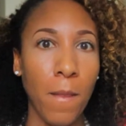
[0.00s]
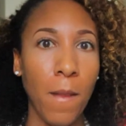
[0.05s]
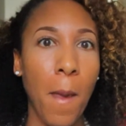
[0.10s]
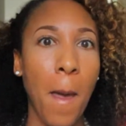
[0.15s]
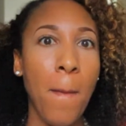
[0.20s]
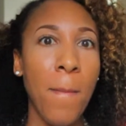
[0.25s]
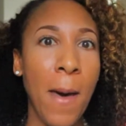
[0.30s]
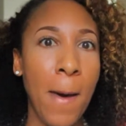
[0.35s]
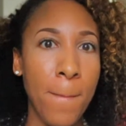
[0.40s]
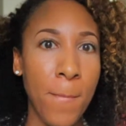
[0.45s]

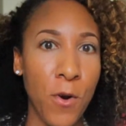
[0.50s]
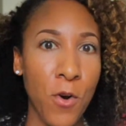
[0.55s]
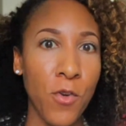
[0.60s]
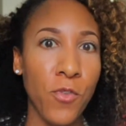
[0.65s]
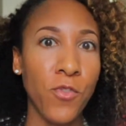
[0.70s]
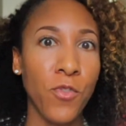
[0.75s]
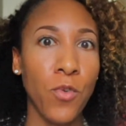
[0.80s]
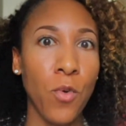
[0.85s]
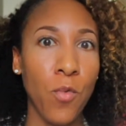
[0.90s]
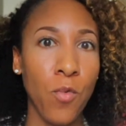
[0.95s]
about
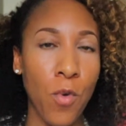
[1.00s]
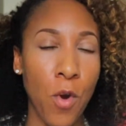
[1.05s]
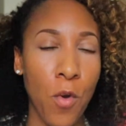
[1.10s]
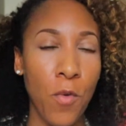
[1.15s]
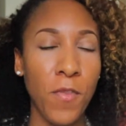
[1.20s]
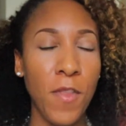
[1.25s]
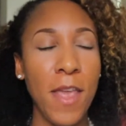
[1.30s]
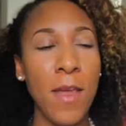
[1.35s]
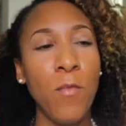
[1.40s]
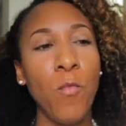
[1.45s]
personal
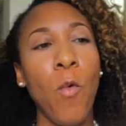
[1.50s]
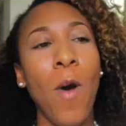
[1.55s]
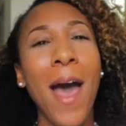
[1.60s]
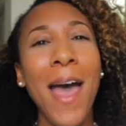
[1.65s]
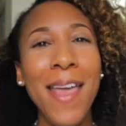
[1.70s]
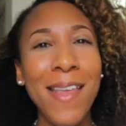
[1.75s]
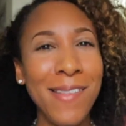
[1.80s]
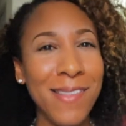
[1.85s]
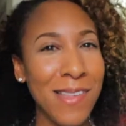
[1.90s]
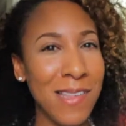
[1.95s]
growth. And why
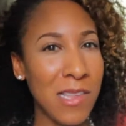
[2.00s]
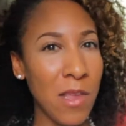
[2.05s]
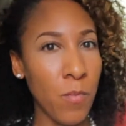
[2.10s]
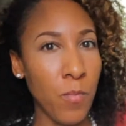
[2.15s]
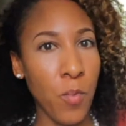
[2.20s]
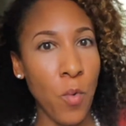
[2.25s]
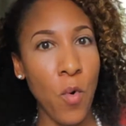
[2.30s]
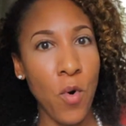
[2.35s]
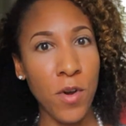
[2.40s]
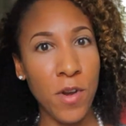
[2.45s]
is this
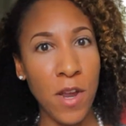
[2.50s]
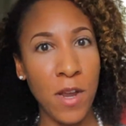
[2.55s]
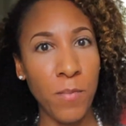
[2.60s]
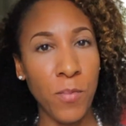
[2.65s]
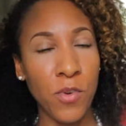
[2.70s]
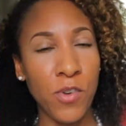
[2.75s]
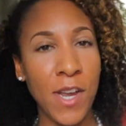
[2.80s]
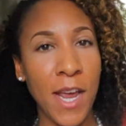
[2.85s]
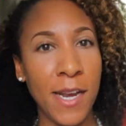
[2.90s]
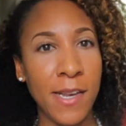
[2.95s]
important in
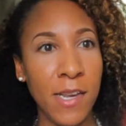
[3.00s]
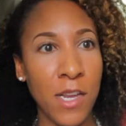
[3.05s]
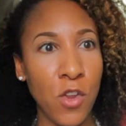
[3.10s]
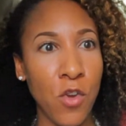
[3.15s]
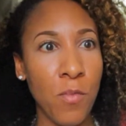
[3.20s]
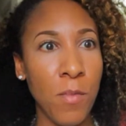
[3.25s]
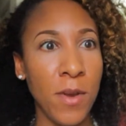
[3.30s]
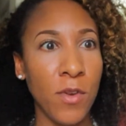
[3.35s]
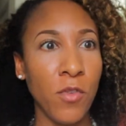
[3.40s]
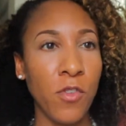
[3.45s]
protecting
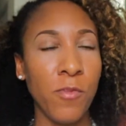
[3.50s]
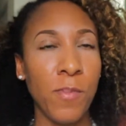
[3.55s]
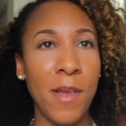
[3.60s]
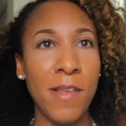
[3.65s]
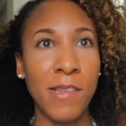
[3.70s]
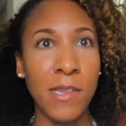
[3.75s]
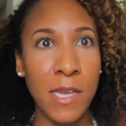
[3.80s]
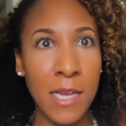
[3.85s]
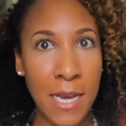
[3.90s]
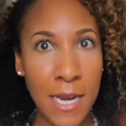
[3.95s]
your mental
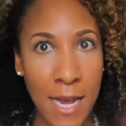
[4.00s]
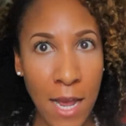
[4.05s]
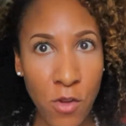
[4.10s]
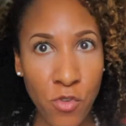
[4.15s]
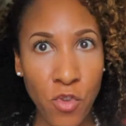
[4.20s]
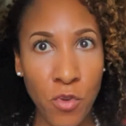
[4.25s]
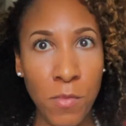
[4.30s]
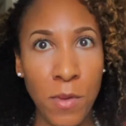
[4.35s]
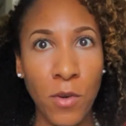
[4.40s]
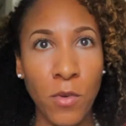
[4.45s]
space, cleaning
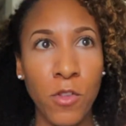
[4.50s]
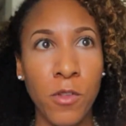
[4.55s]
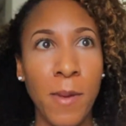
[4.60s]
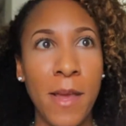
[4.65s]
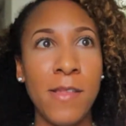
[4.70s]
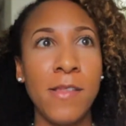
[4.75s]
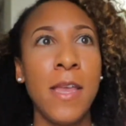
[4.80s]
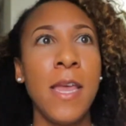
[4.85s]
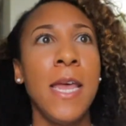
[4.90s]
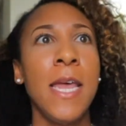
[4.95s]
out your mental
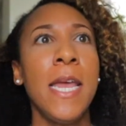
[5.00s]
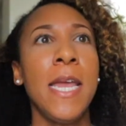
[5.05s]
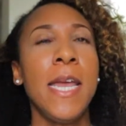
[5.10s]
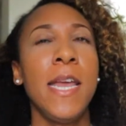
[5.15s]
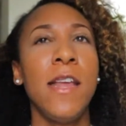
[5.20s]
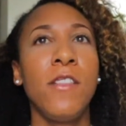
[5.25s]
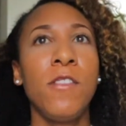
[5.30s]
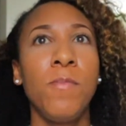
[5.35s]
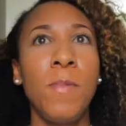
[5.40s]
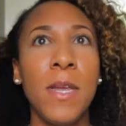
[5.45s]
space?
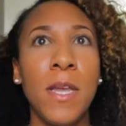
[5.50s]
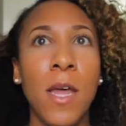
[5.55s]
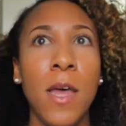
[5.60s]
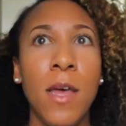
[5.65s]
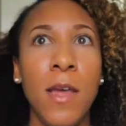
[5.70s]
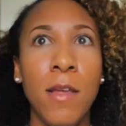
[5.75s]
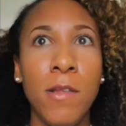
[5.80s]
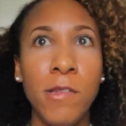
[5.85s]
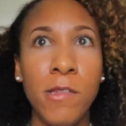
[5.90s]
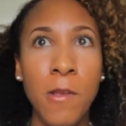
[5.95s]
It's
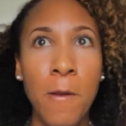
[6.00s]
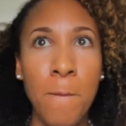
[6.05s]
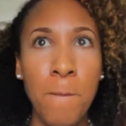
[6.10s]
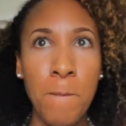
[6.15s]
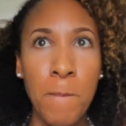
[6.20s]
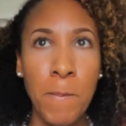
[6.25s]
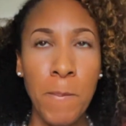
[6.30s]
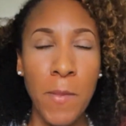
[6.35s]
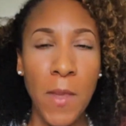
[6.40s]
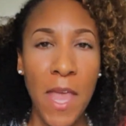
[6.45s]
because
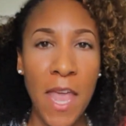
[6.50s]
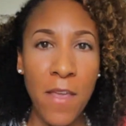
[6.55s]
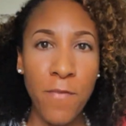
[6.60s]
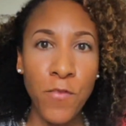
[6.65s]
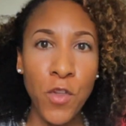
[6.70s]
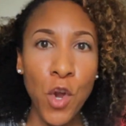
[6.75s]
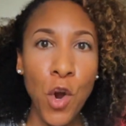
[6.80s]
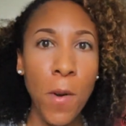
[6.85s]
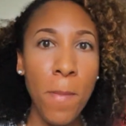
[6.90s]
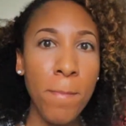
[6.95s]
if
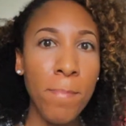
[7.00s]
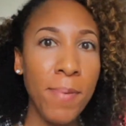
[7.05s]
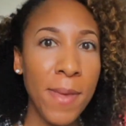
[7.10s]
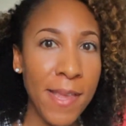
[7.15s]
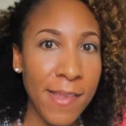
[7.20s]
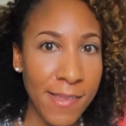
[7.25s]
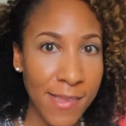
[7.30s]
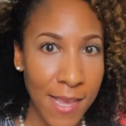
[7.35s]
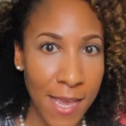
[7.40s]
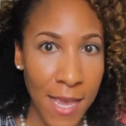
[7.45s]
you're
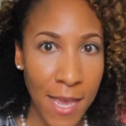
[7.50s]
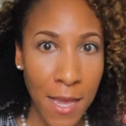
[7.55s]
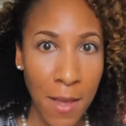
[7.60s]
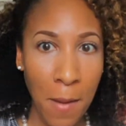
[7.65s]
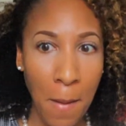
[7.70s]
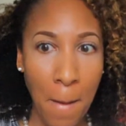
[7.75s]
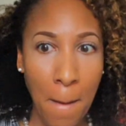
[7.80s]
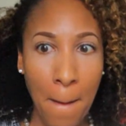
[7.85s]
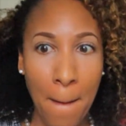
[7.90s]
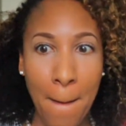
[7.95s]

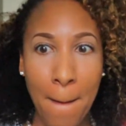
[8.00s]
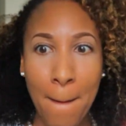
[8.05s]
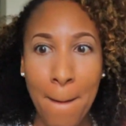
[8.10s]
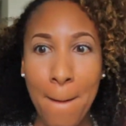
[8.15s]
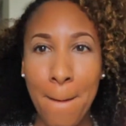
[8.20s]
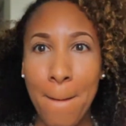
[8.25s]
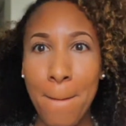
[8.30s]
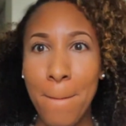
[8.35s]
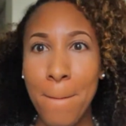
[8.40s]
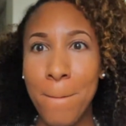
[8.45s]
busy
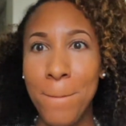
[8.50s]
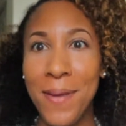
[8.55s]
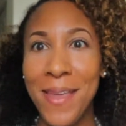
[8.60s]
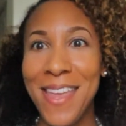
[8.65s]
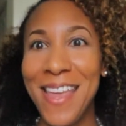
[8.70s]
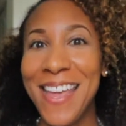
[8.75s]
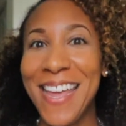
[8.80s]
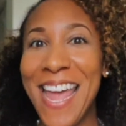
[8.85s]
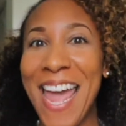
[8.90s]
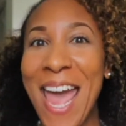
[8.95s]
being